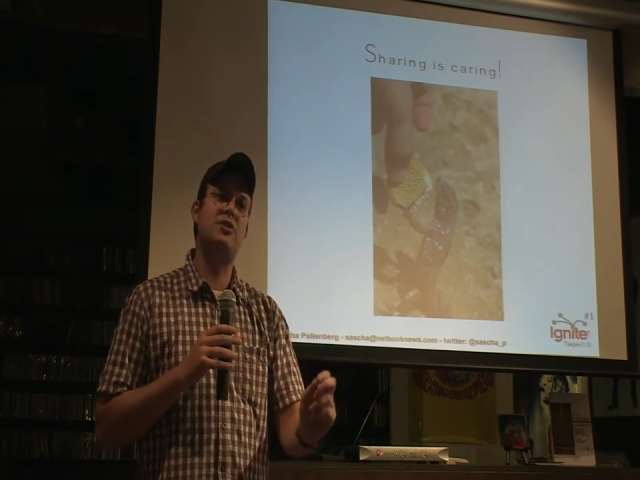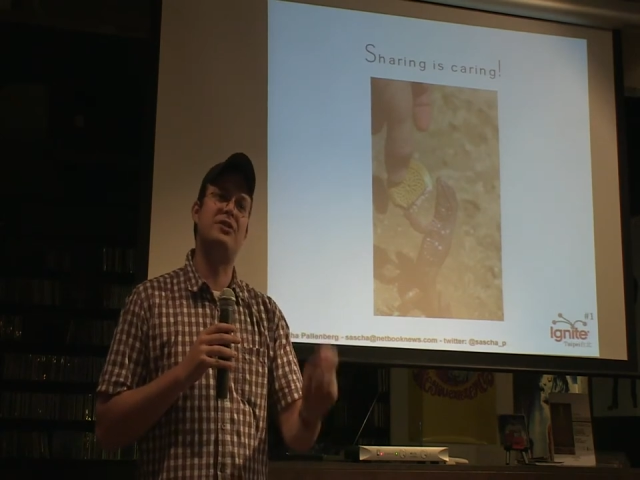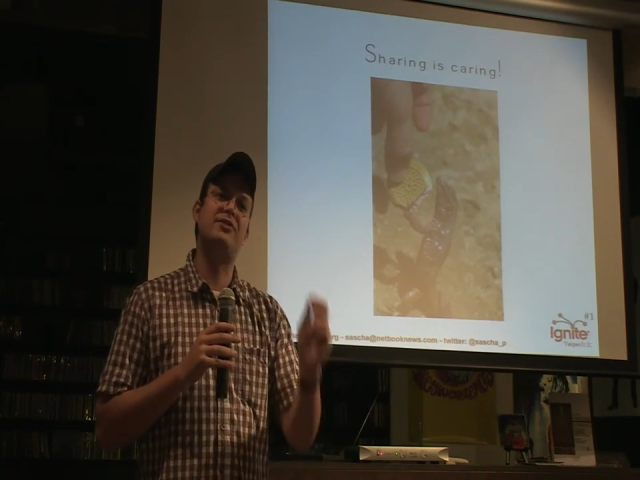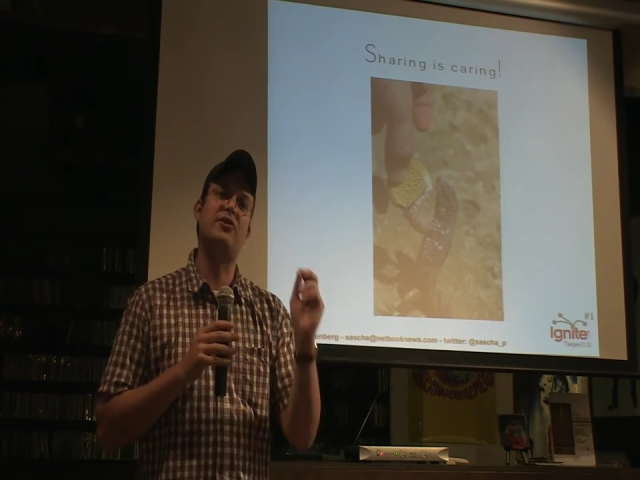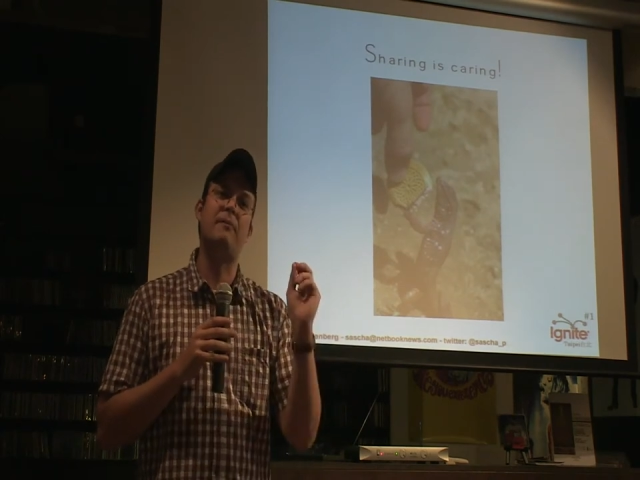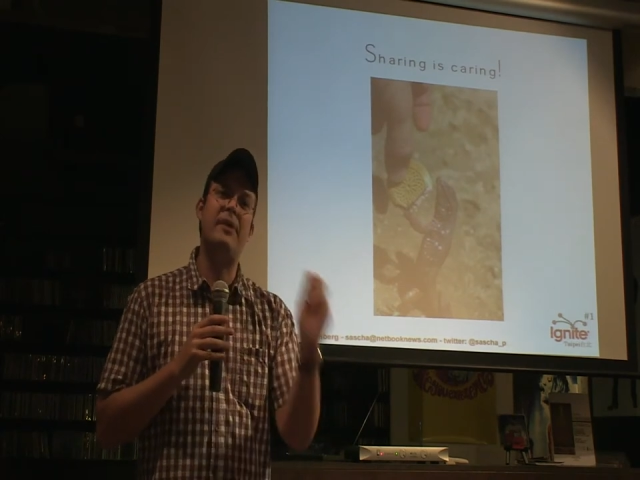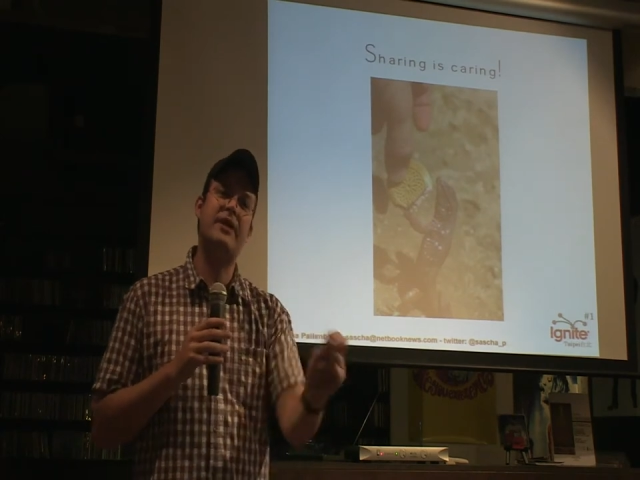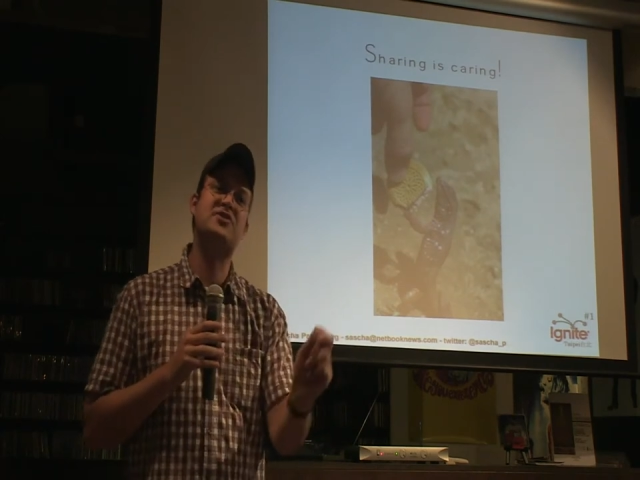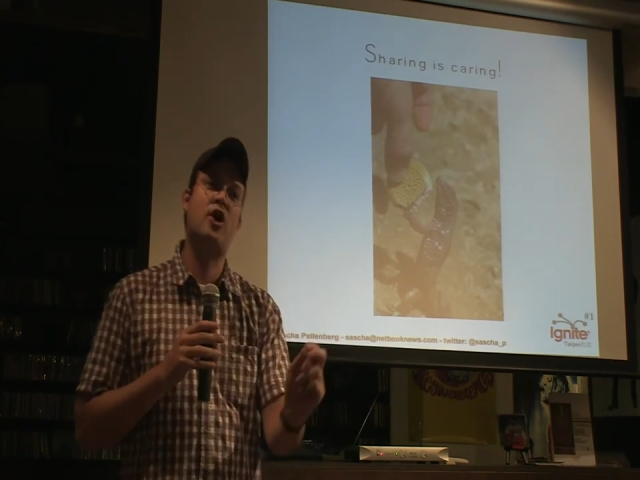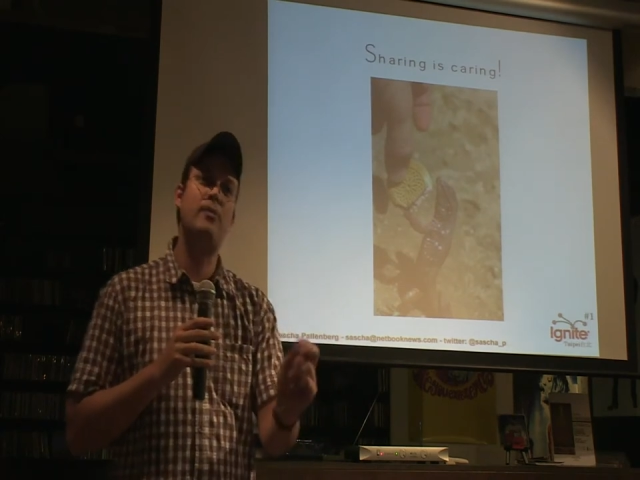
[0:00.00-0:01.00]
into the
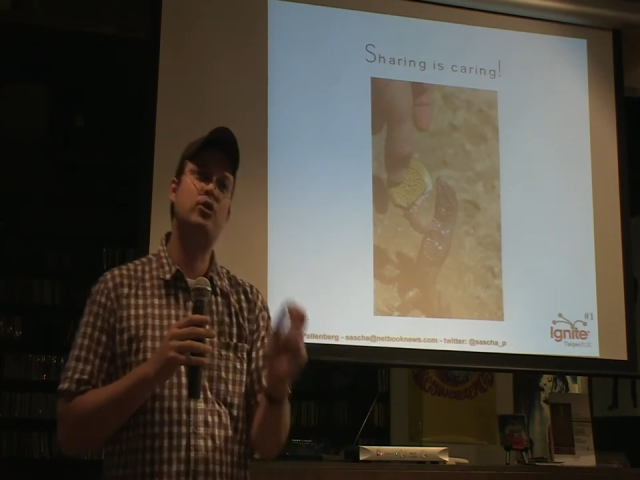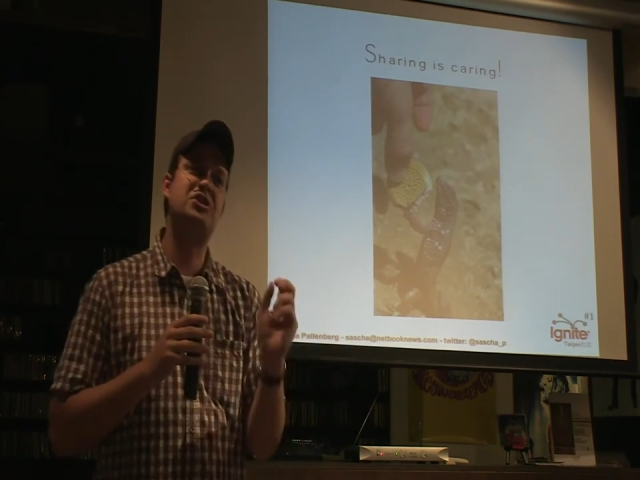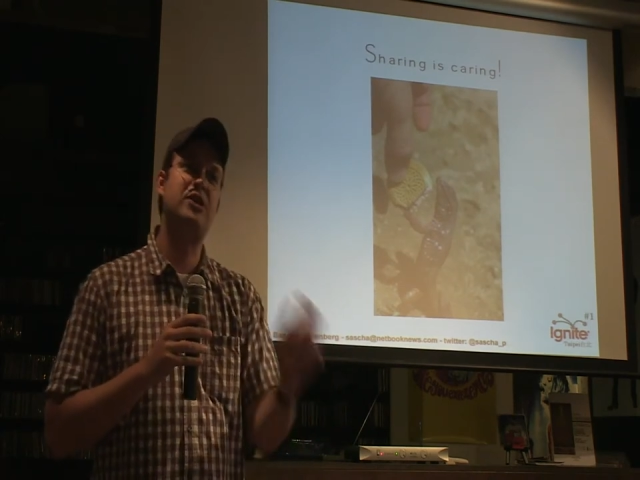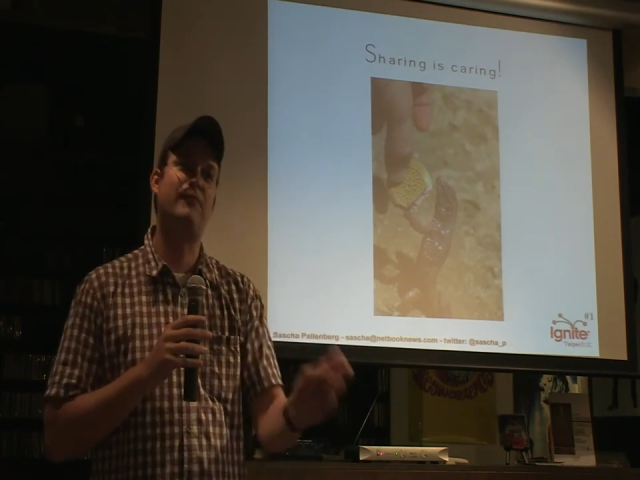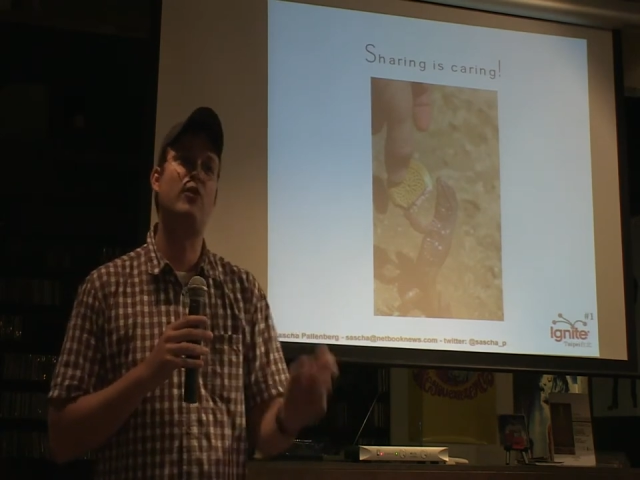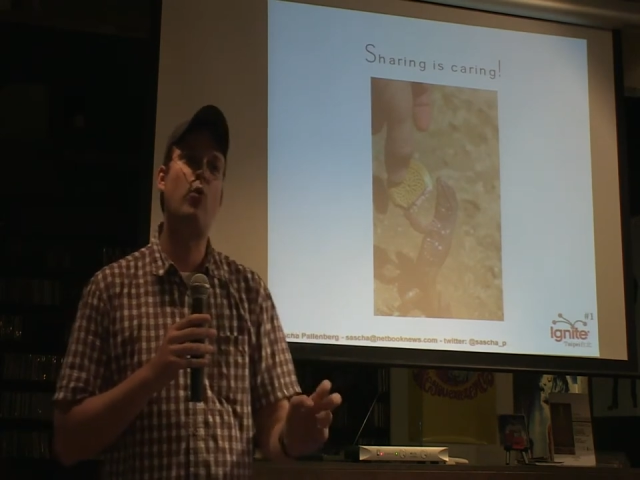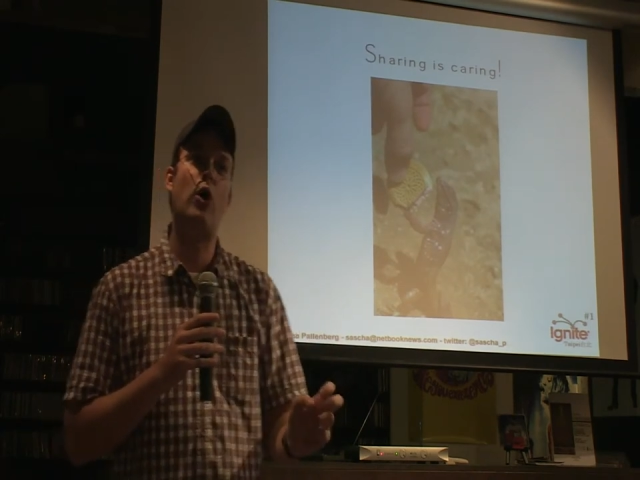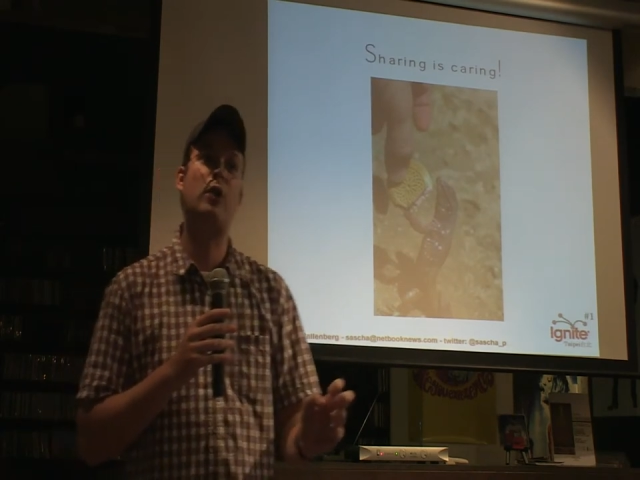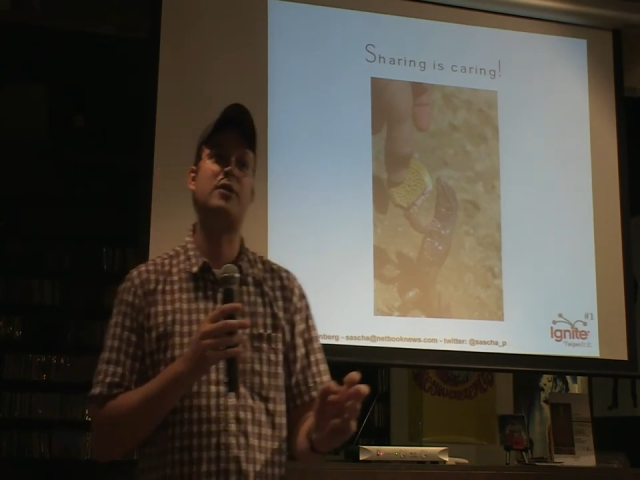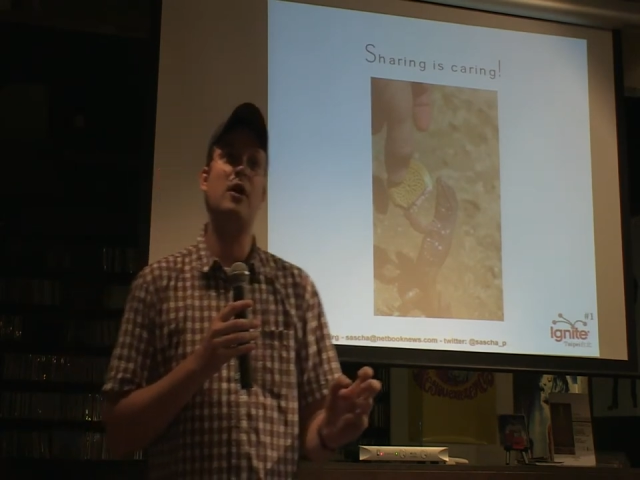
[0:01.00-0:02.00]
biggest community of the
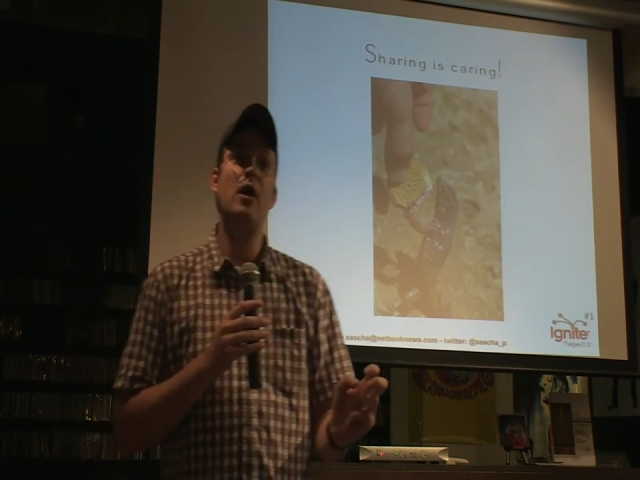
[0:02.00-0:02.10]
world,